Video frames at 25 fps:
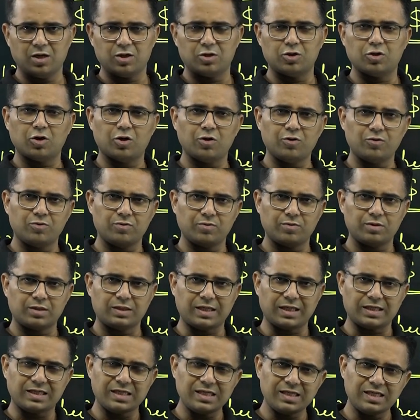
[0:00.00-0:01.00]
Now,
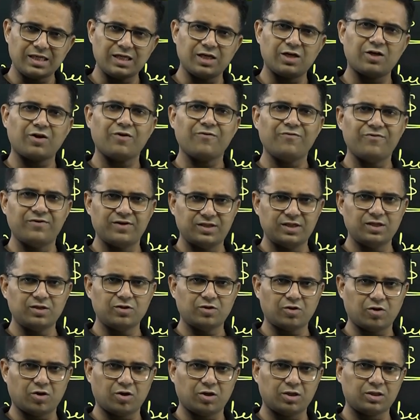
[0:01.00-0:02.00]
taking care of hedging
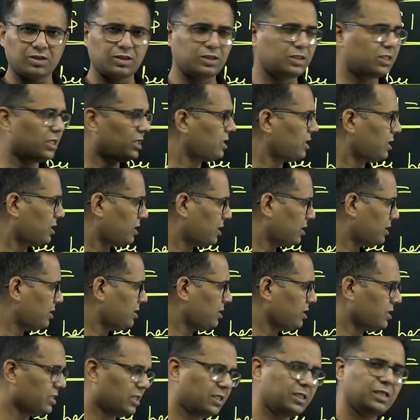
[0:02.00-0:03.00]
cost, their
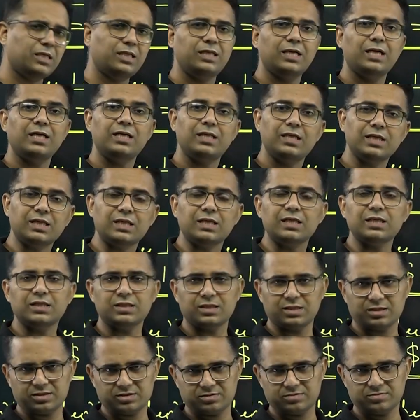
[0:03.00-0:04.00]
return in India
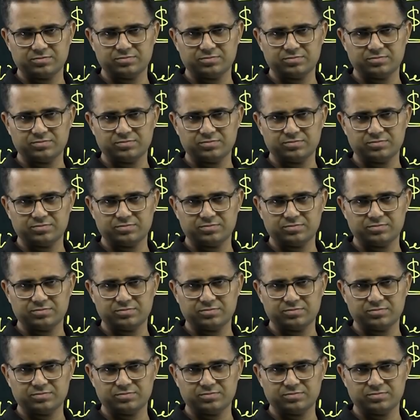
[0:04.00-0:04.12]
decreases.